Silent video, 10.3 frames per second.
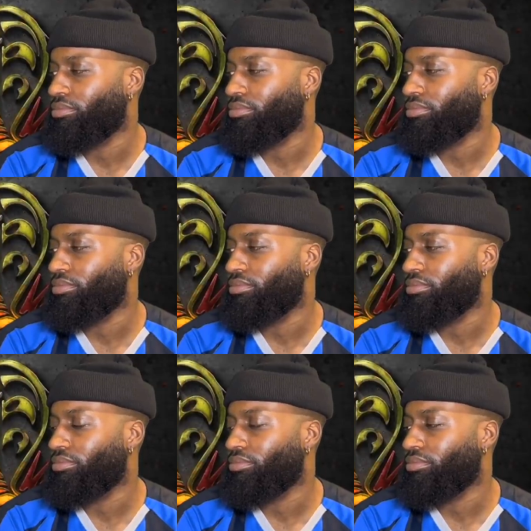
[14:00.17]

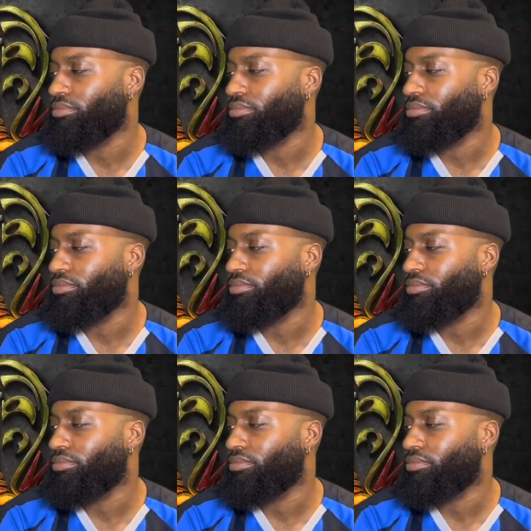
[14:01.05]

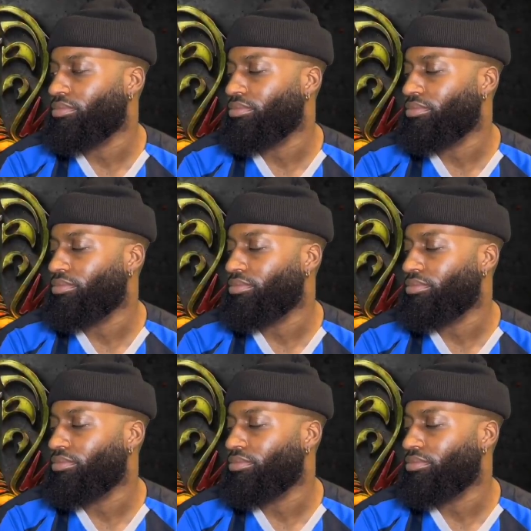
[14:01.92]
[no speech]